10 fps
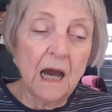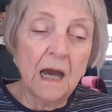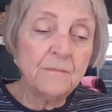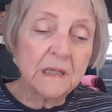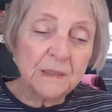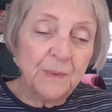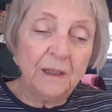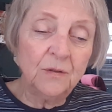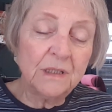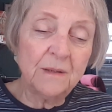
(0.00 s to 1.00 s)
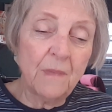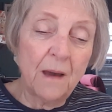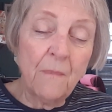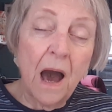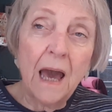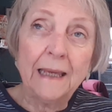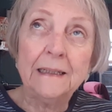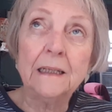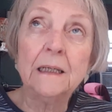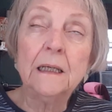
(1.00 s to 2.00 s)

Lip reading: I must be losing my mind.